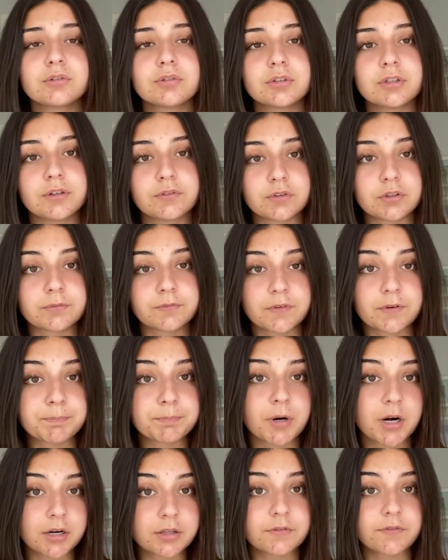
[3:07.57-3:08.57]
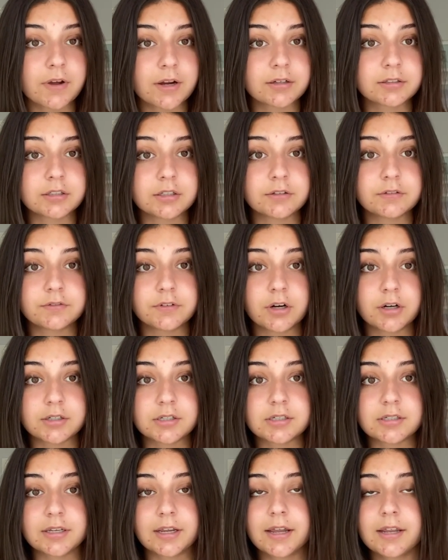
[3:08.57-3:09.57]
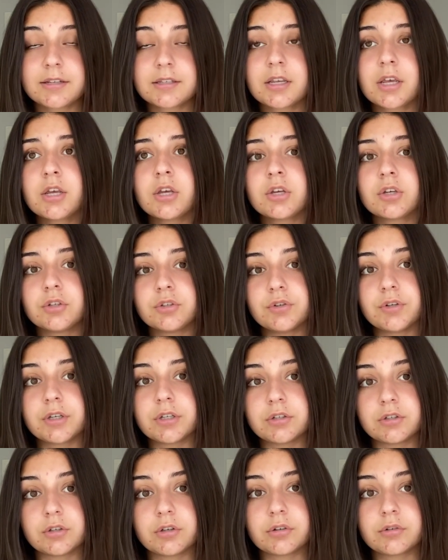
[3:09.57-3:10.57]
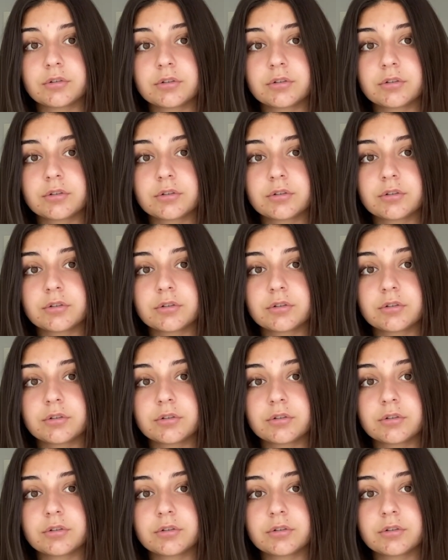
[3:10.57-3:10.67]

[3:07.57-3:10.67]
if you're part of the Faculty of Arts and Science, you can do.